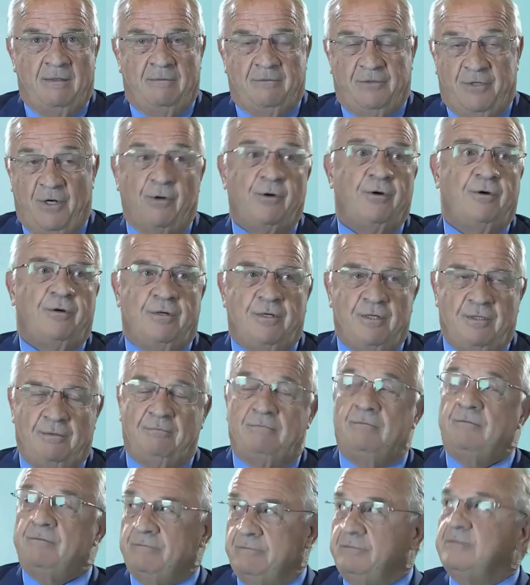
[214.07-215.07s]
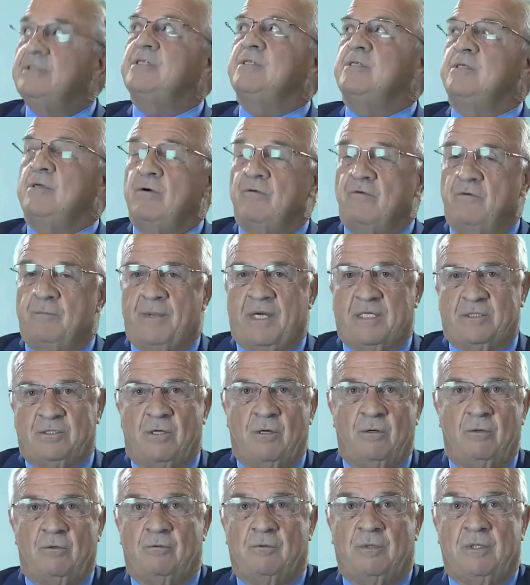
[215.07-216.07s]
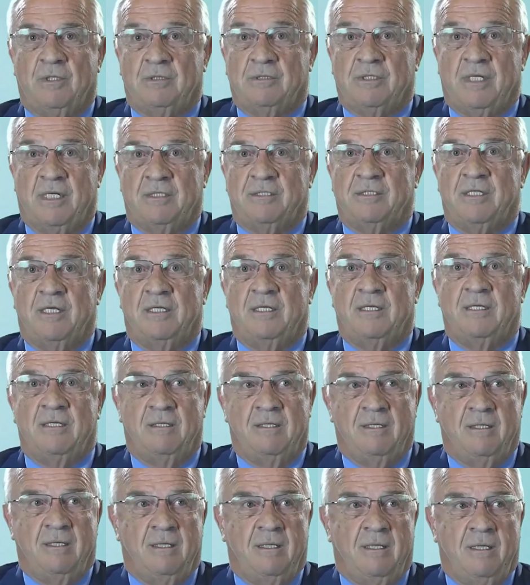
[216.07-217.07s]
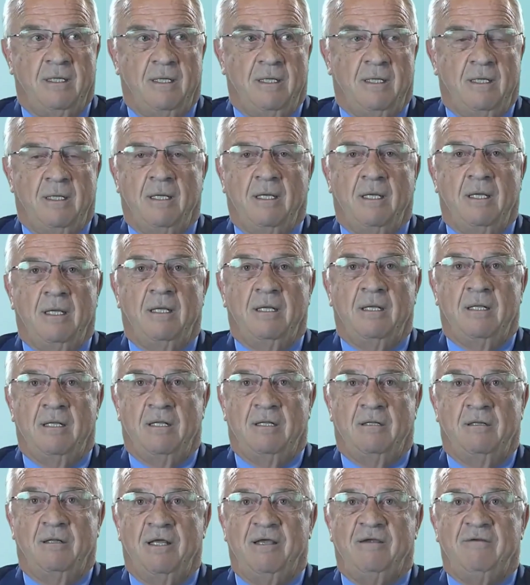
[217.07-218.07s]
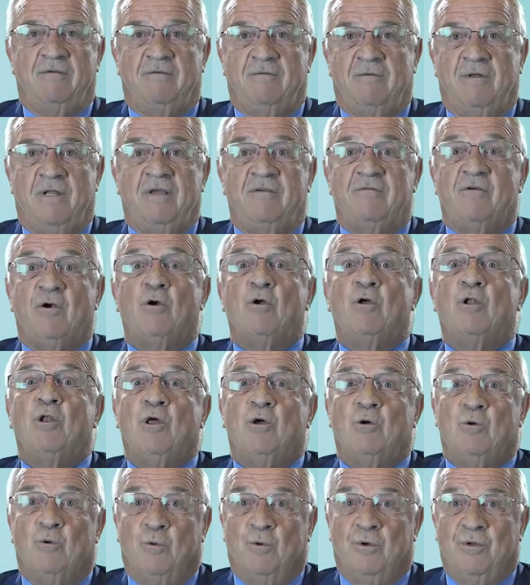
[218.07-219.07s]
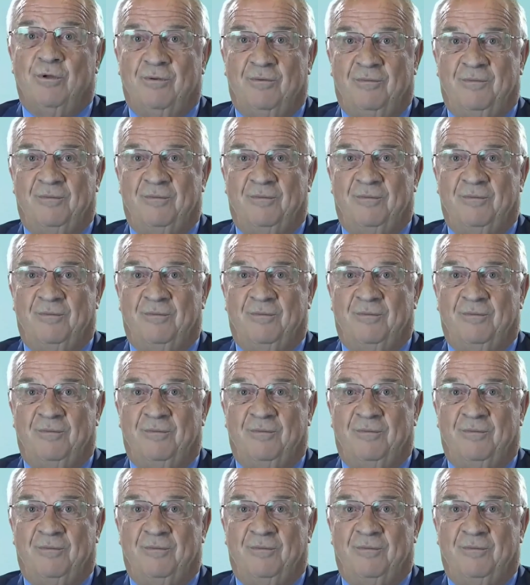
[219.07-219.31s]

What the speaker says: turned just over my shoulder once. I said, leave her alone.